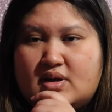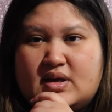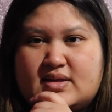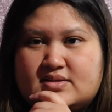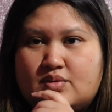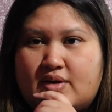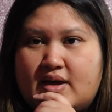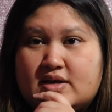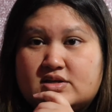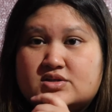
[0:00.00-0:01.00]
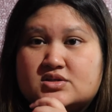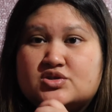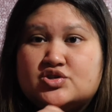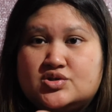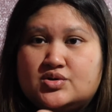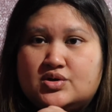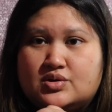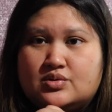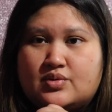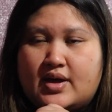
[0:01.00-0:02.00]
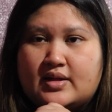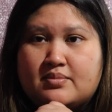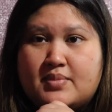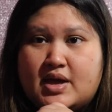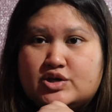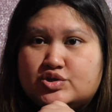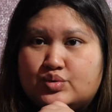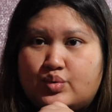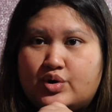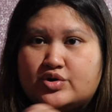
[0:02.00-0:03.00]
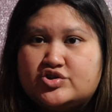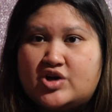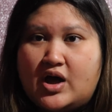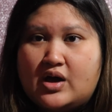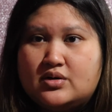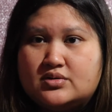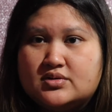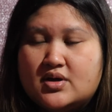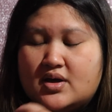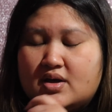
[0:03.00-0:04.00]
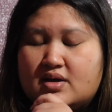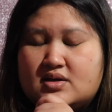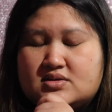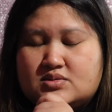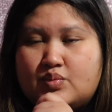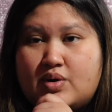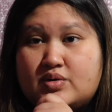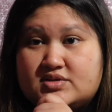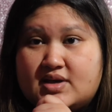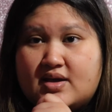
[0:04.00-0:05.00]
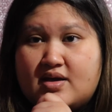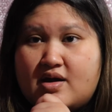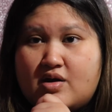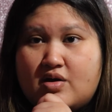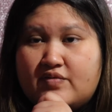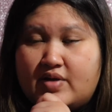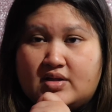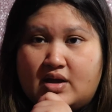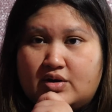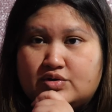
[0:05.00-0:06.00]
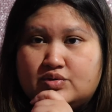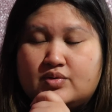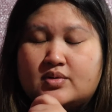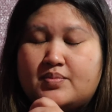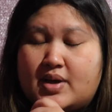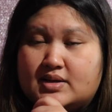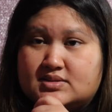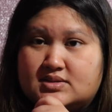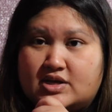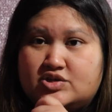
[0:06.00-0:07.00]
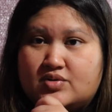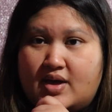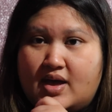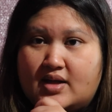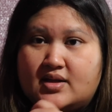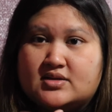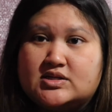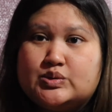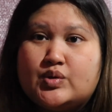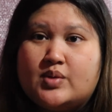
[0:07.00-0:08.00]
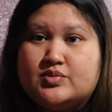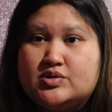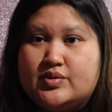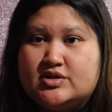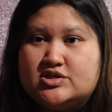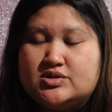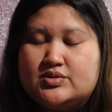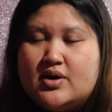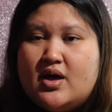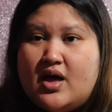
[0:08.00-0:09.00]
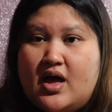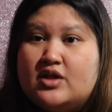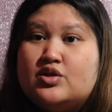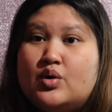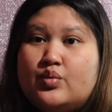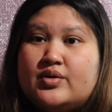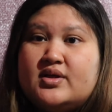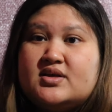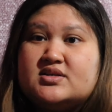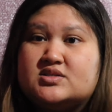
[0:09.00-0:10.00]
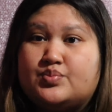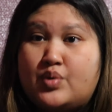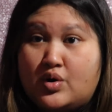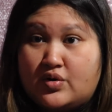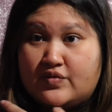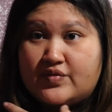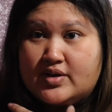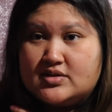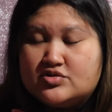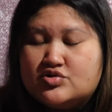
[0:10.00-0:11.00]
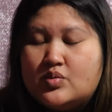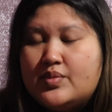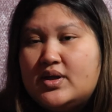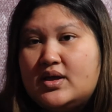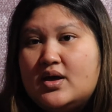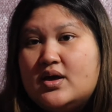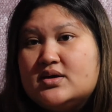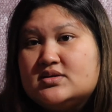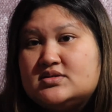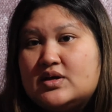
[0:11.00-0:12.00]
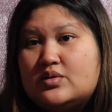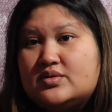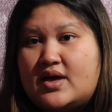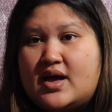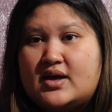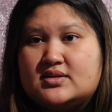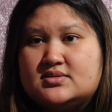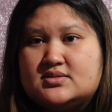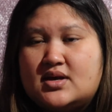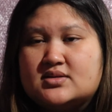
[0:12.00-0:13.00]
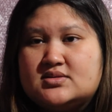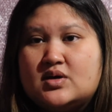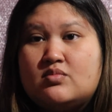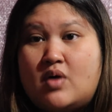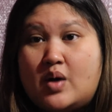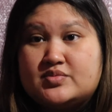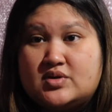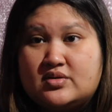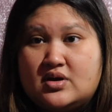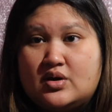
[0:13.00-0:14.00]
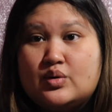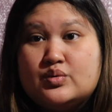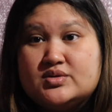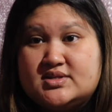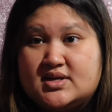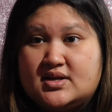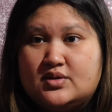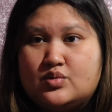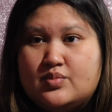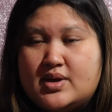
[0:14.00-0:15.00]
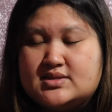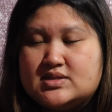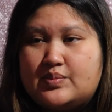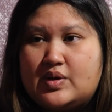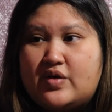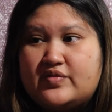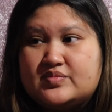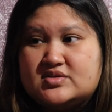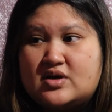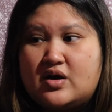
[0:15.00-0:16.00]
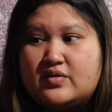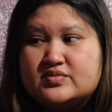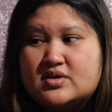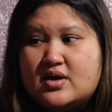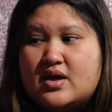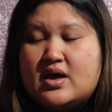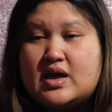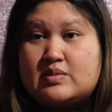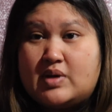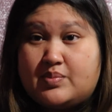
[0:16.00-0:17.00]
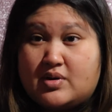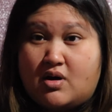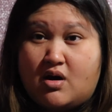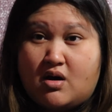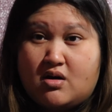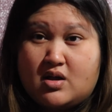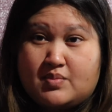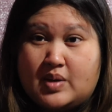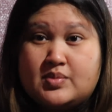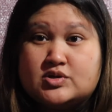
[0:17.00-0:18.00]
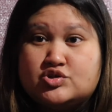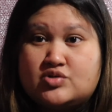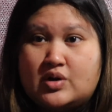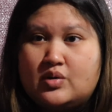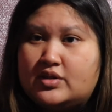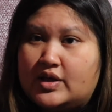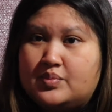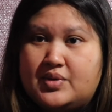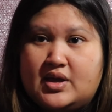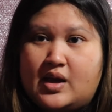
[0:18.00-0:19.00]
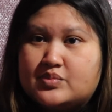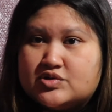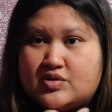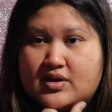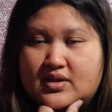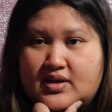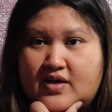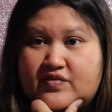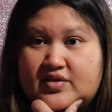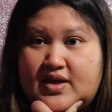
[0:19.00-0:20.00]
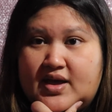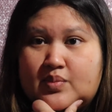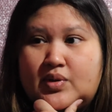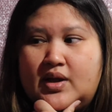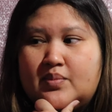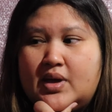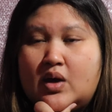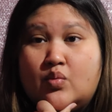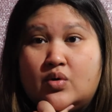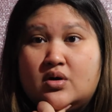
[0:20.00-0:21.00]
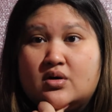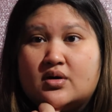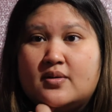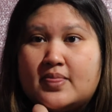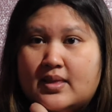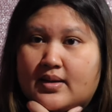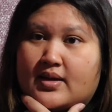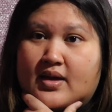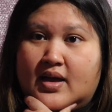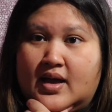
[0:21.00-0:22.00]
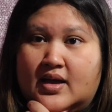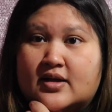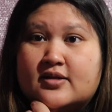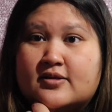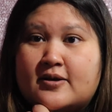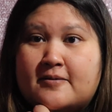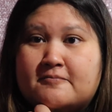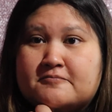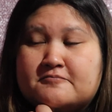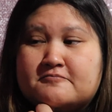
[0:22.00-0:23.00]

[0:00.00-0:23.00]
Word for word: it's okay. Just just do you and make sure your child is well taken care of and that you're doing the best that you can. And that's what I'm doing too. And no one is perfect. There's so many single dads and single moms out there who did it, who made something of themselves. It might be hard, it might be a struggle. Like me, I'm struggling every day, but I make it work. And, um,